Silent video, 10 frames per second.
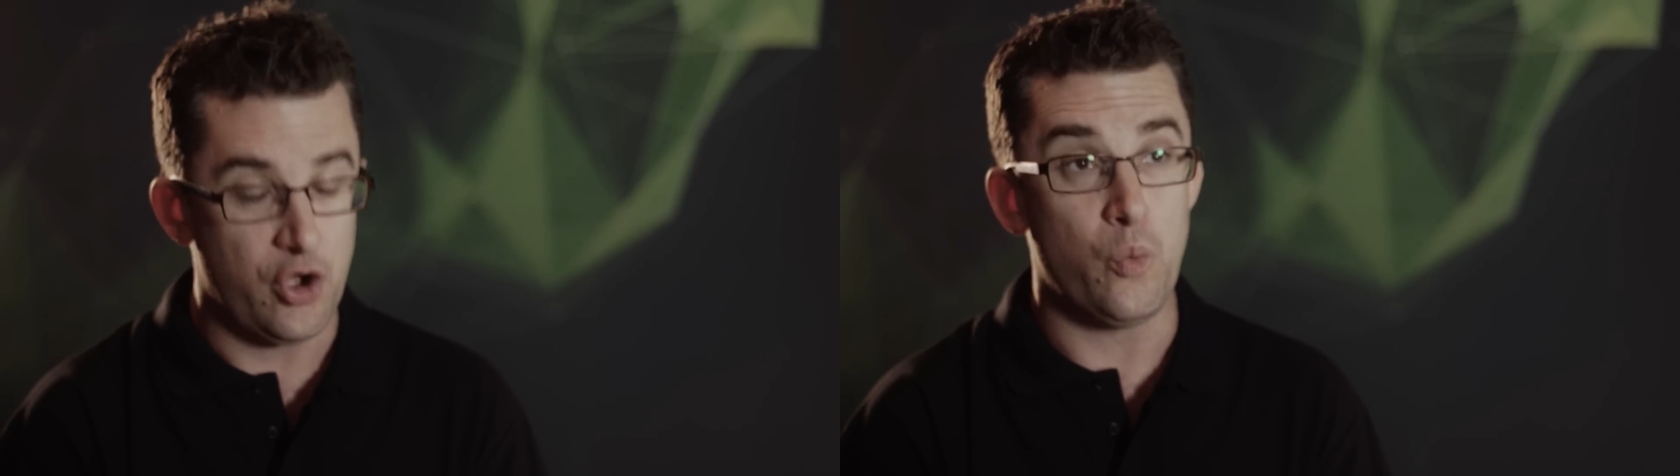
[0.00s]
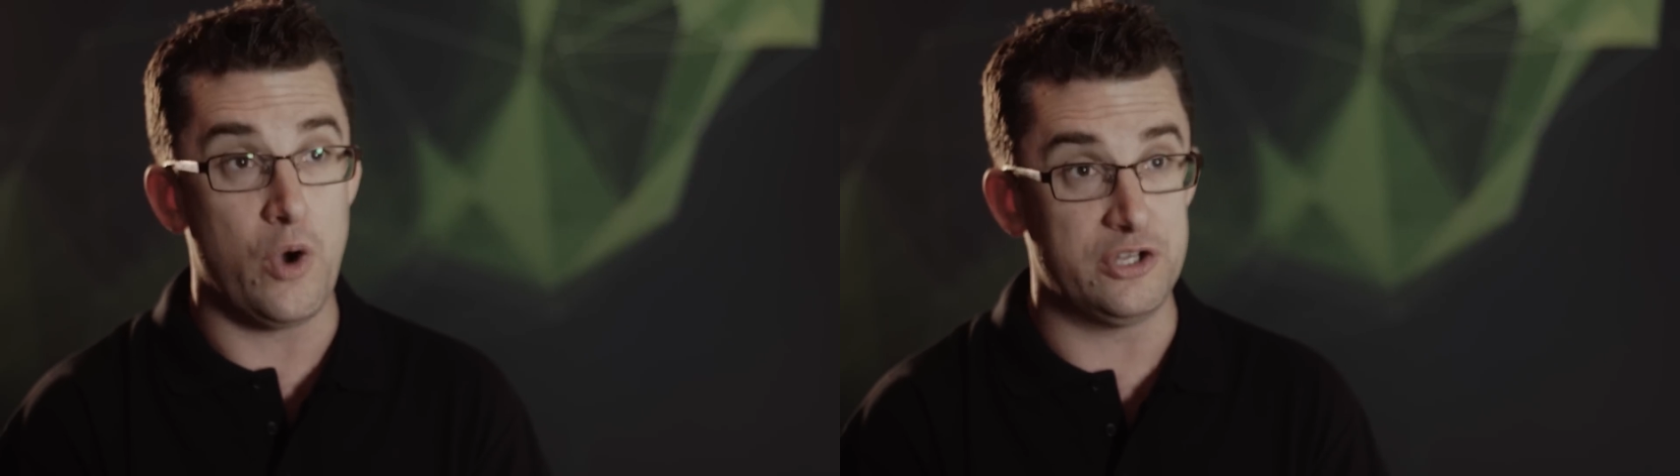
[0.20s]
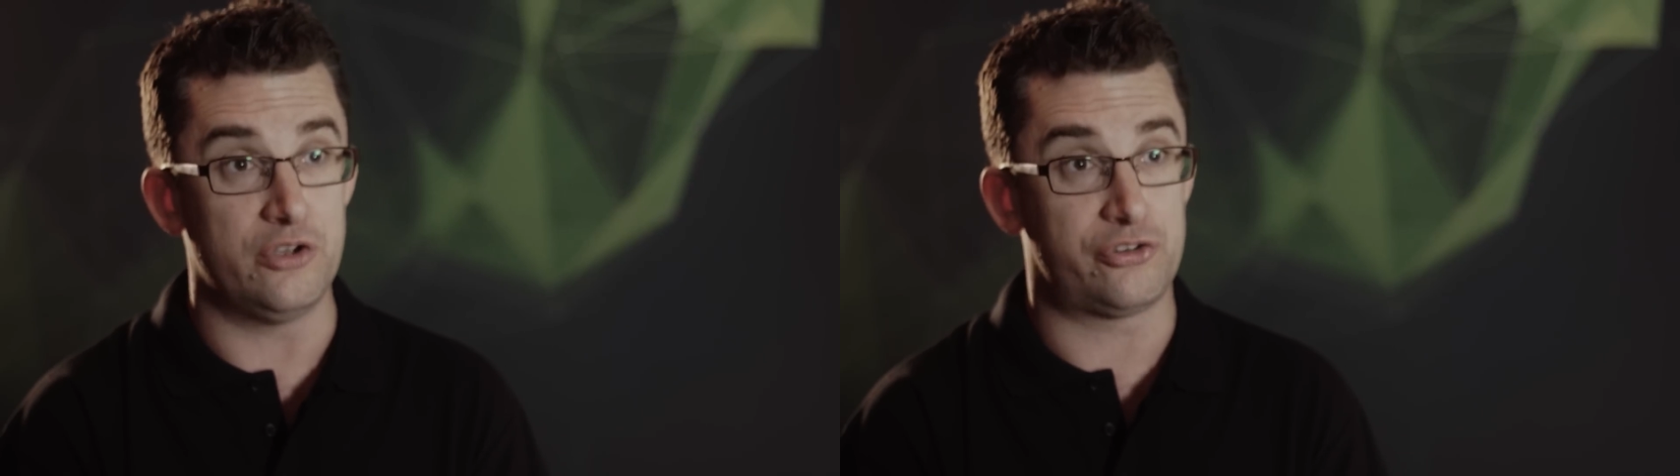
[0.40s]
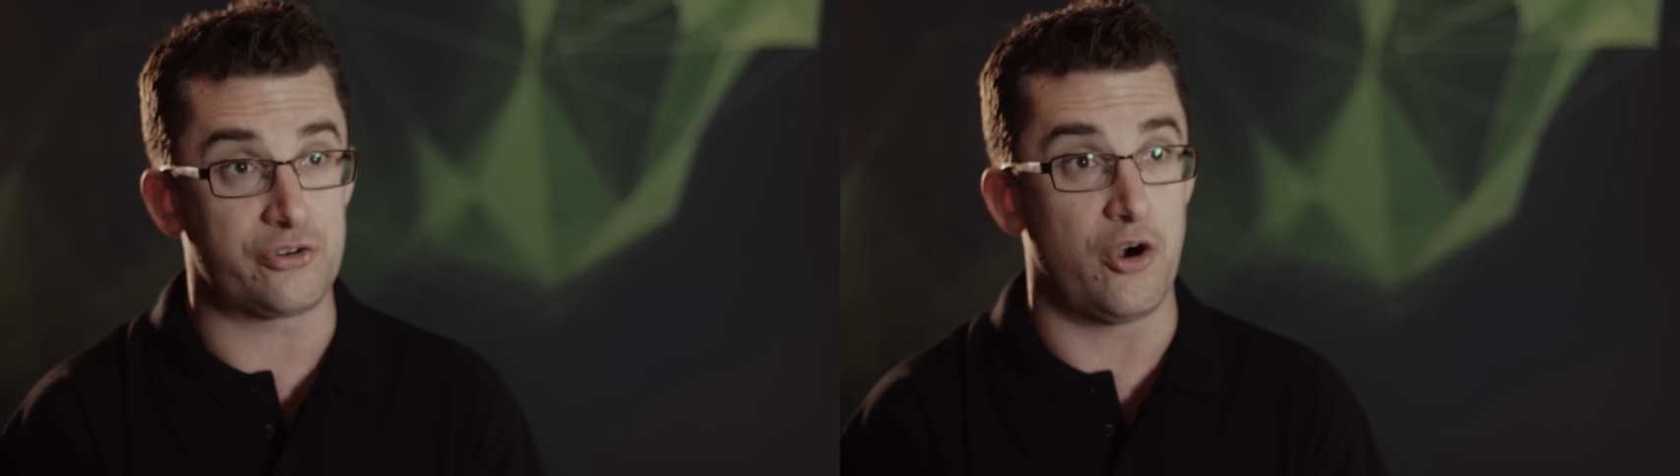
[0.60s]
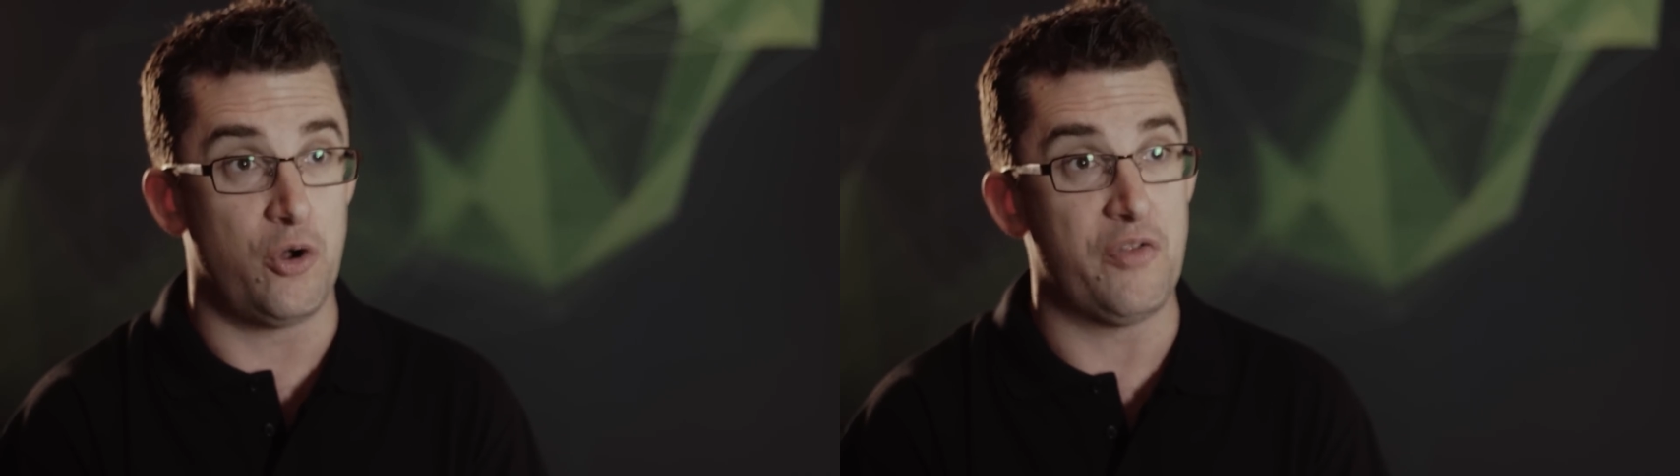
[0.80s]
when you
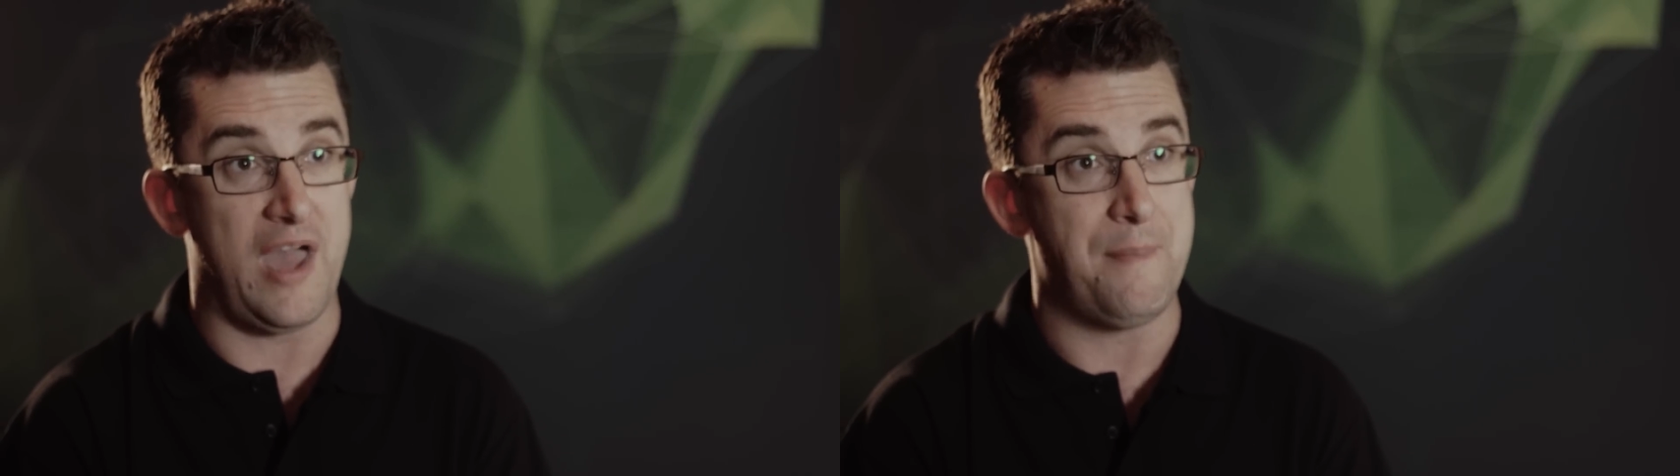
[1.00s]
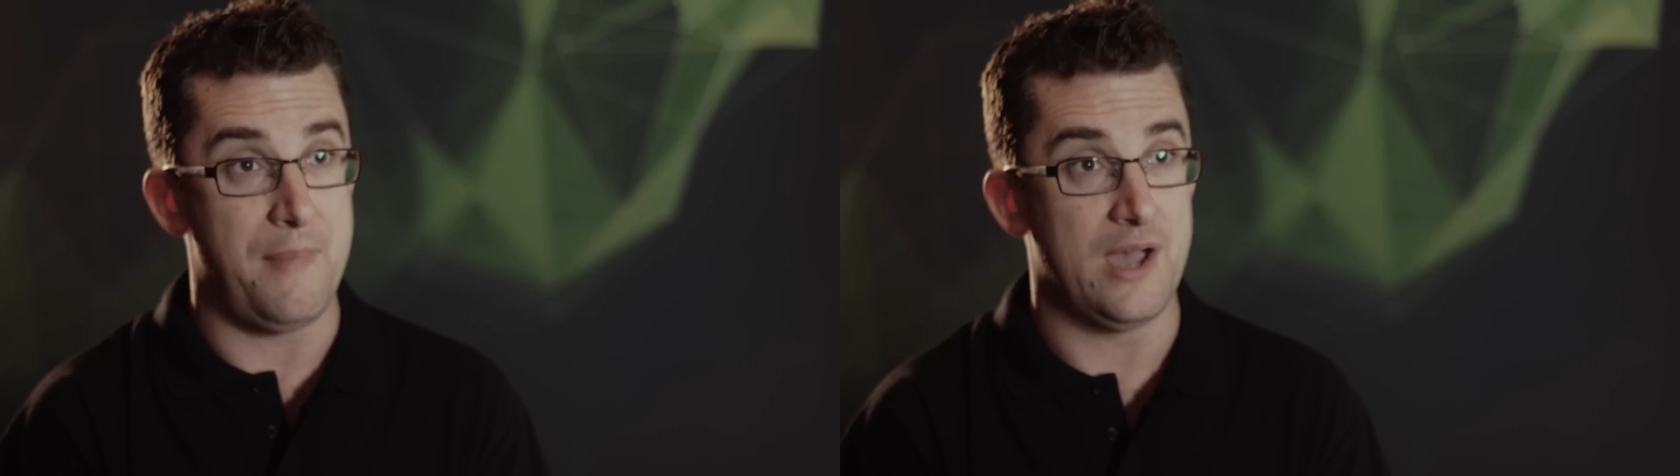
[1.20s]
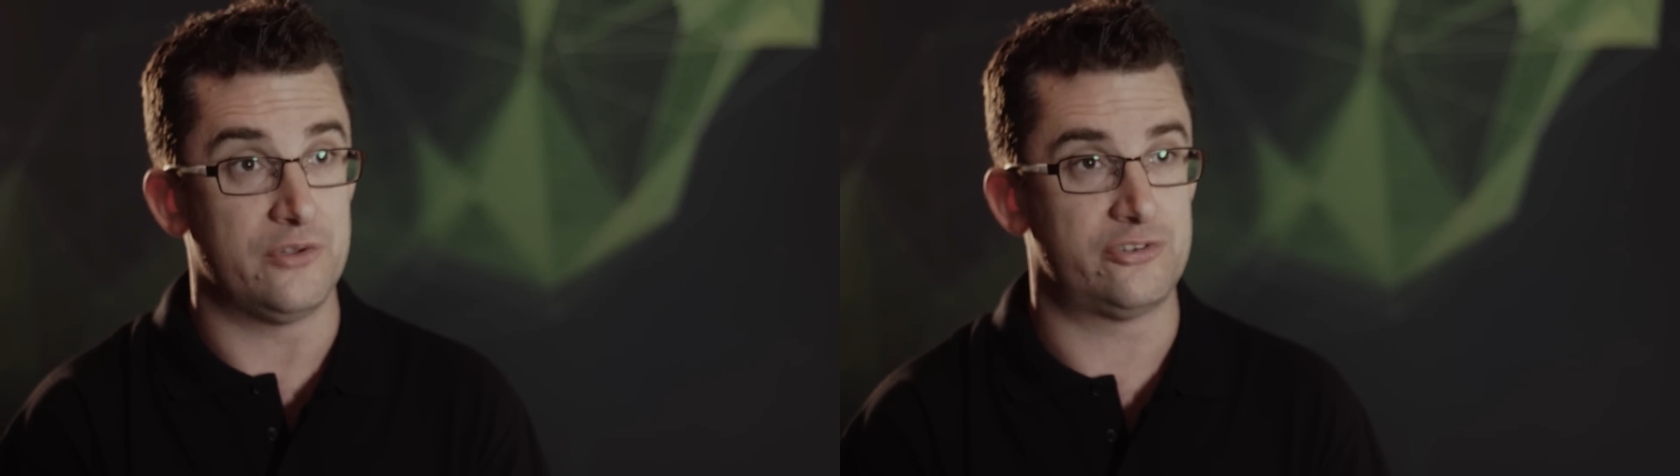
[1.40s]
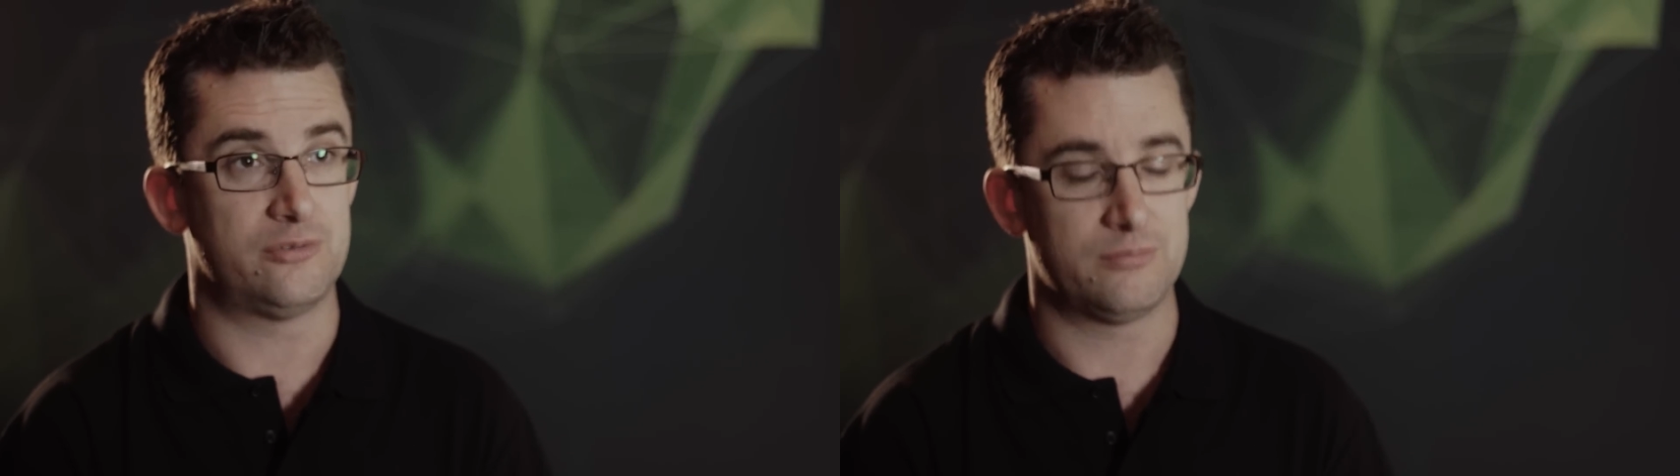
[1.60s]
scroll that mouse.